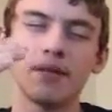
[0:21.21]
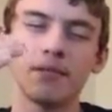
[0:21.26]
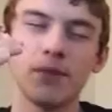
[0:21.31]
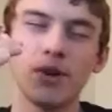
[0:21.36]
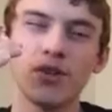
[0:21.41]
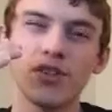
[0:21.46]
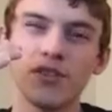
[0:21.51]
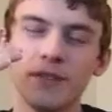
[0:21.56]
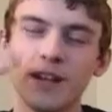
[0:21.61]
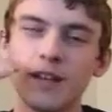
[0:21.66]

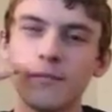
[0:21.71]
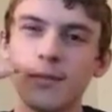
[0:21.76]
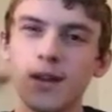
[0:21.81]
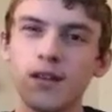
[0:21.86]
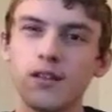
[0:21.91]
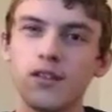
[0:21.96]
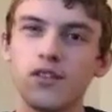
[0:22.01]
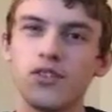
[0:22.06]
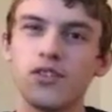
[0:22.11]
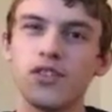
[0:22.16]
most of my
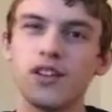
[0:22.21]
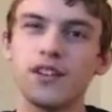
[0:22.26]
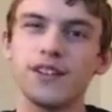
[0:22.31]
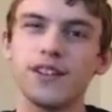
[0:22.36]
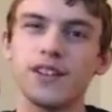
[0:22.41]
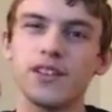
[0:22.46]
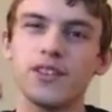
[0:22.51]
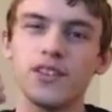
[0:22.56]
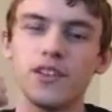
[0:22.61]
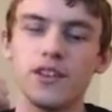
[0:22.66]
opinions
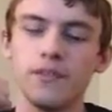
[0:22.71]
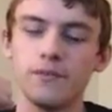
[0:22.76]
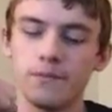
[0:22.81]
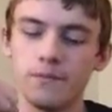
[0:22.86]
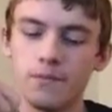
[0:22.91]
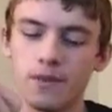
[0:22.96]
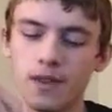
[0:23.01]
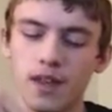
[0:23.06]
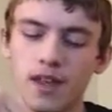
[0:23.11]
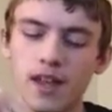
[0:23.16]
on this
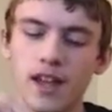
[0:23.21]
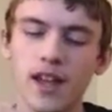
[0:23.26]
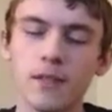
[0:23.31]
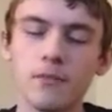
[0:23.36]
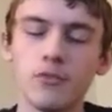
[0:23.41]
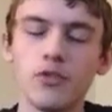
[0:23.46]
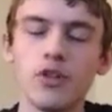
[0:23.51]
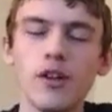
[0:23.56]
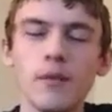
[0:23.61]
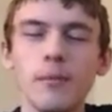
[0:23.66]

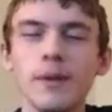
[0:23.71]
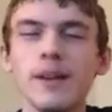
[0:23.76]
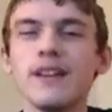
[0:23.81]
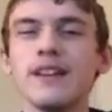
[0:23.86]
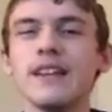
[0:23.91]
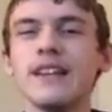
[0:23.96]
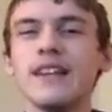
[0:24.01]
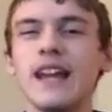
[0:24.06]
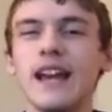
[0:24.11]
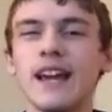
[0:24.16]
game will be
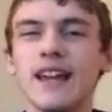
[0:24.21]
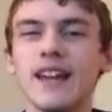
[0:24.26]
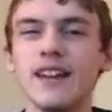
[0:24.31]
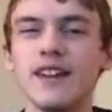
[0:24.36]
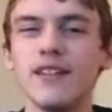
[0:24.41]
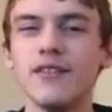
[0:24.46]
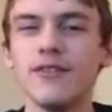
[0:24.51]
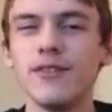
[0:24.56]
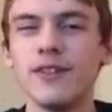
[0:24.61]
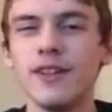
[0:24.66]

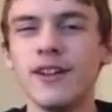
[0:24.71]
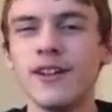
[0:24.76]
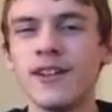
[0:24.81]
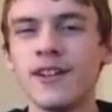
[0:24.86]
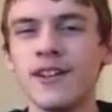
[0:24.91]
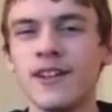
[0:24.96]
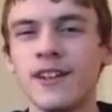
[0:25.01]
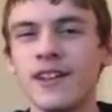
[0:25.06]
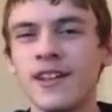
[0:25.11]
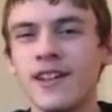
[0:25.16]
negative,
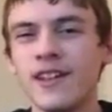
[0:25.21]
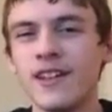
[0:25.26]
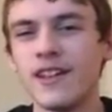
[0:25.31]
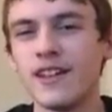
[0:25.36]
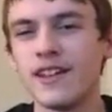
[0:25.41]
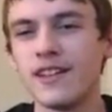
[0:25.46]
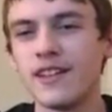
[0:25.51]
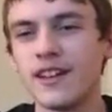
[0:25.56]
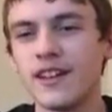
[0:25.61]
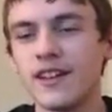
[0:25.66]

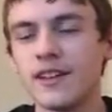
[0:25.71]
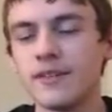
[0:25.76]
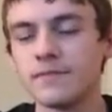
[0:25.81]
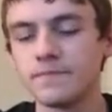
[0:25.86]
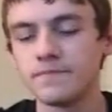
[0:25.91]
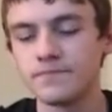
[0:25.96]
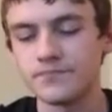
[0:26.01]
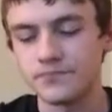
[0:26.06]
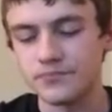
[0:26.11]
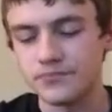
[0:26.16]
and
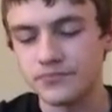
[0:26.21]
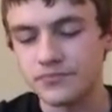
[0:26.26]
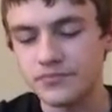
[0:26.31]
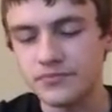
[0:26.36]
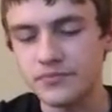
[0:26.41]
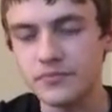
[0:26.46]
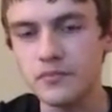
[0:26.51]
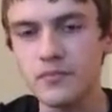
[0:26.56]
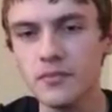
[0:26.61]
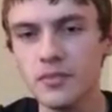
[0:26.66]

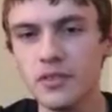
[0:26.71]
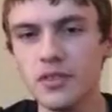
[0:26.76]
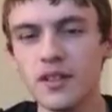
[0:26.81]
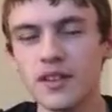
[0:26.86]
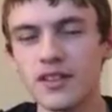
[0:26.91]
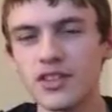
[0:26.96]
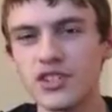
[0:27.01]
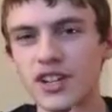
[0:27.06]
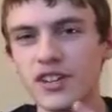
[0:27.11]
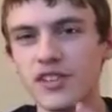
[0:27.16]

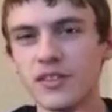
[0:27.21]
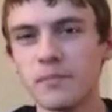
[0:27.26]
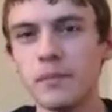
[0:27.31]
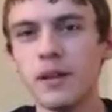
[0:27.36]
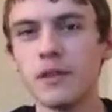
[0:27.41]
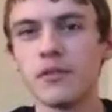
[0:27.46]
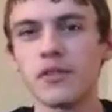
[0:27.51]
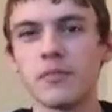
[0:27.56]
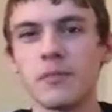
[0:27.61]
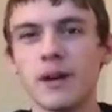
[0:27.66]
just
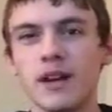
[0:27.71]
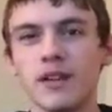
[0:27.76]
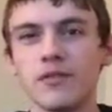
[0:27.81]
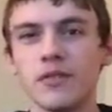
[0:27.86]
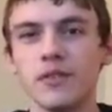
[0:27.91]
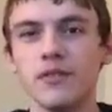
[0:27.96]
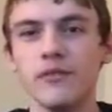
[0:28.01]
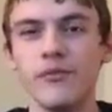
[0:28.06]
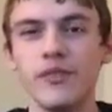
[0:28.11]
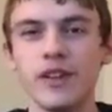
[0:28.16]
be
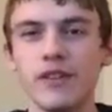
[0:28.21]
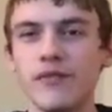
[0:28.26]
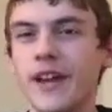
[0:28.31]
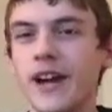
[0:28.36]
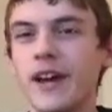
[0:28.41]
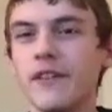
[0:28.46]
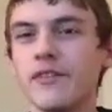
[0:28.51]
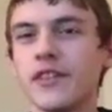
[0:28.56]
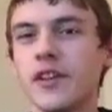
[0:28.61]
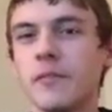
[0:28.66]
respectful. If
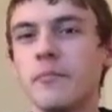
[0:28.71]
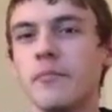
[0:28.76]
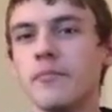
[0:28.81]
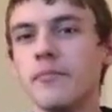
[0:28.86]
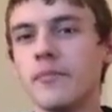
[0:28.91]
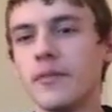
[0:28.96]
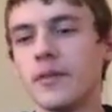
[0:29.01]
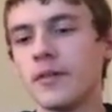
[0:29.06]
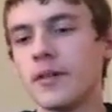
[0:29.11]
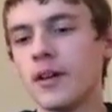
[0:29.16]
you have some
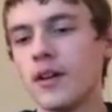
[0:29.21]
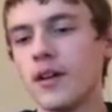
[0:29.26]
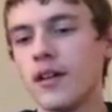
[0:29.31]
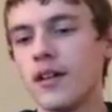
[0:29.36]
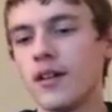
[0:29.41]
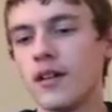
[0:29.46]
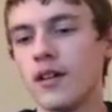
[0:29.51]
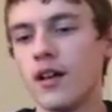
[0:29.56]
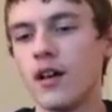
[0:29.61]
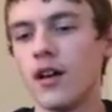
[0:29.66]

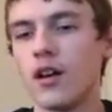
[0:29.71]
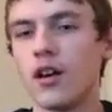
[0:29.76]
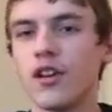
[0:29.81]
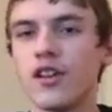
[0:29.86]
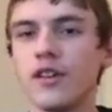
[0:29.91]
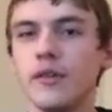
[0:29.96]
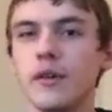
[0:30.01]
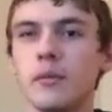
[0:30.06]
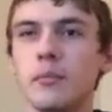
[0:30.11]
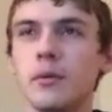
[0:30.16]

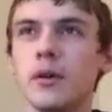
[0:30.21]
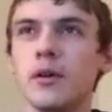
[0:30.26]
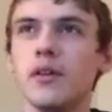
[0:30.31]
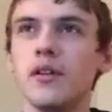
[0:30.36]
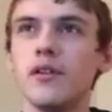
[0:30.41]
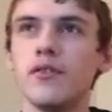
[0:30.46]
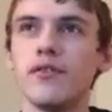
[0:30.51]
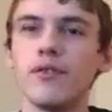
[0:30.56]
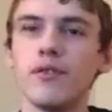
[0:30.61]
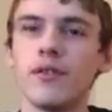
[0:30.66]

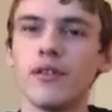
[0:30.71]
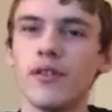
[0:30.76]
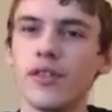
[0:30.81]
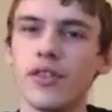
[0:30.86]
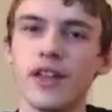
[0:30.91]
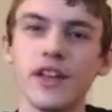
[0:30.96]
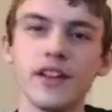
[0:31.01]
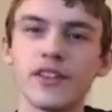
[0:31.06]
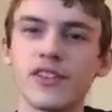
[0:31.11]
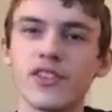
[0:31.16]
arguable
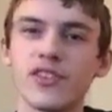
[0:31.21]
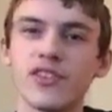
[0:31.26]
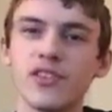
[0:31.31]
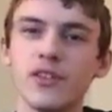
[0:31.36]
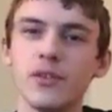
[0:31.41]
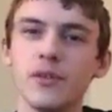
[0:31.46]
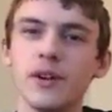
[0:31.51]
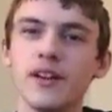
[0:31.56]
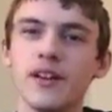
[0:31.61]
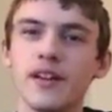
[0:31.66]
things
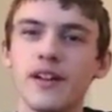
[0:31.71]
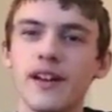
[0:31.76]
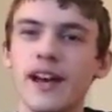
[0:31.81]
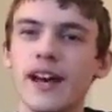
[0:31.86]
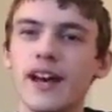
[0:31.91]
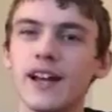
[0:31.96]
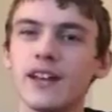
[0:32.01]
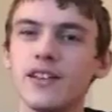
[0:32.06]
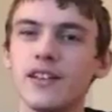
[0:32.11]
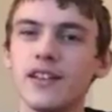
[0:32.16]
to it,
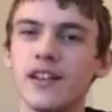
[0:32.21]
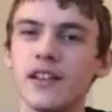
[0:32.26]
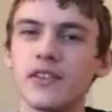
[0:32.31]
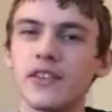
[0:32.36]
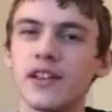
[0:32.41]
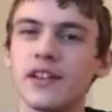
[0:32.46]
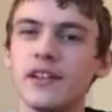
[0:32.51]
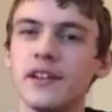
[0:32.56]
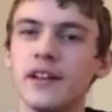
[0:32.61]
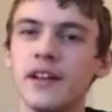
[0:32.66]
add to
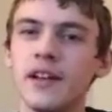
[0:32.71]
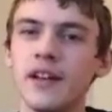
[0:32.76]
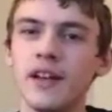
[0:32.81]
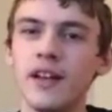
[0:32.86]
this, and